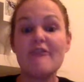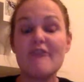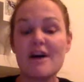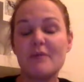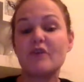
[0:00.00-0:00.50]

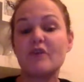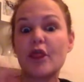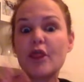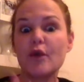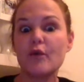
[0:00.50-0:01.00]
we've got
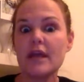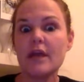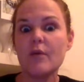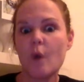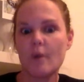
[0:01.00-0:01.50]
3
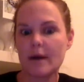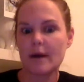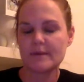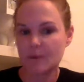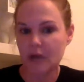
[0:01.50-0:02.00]
warm-ups that we're
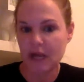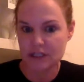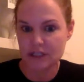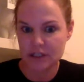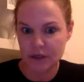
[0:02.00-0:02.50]
going to
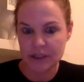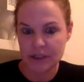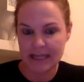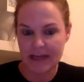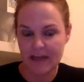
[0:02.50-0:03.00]
do
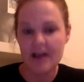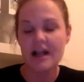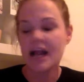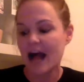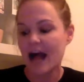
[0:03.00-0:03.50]
together.
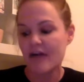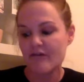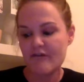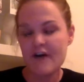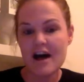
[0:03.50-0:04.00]
Our
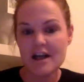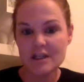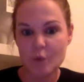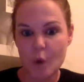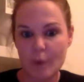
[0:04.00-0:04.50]
first
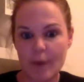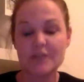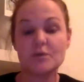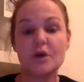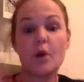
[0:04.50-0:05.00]
warm-up is we're
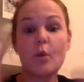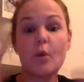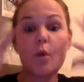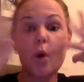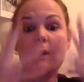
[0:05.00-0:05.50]
going to warm
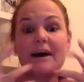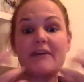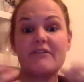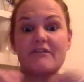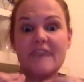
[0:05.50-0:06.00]
up our
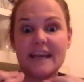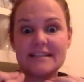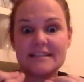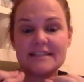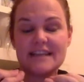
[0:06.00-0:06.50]
face,
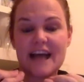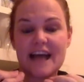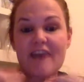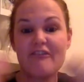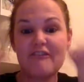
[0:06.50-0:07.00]
our
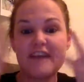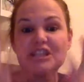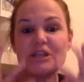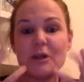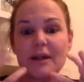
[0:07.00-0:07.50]

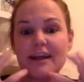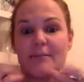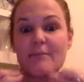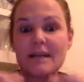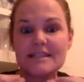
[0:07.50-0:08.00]
facial
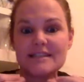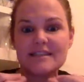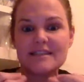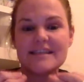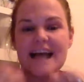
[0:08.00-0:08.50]
muscles,
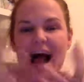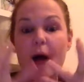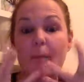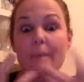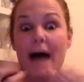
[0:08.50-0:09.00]
our
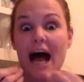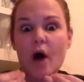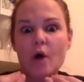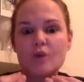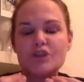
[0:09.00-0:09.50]

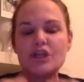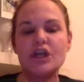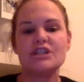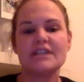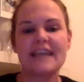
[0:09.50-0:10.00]
mouths, to
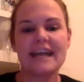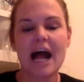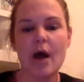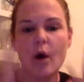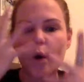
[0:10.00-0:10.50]
get
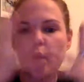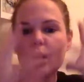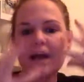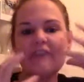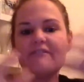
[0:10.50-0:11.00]
all
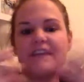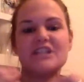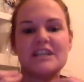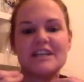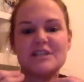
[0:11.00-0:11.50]
our facial
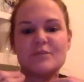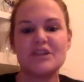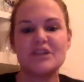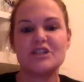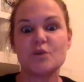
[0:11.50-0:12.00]

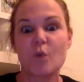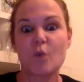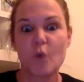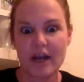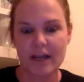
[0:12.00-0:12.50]
expressions
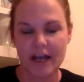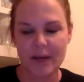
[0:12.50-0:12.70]
working.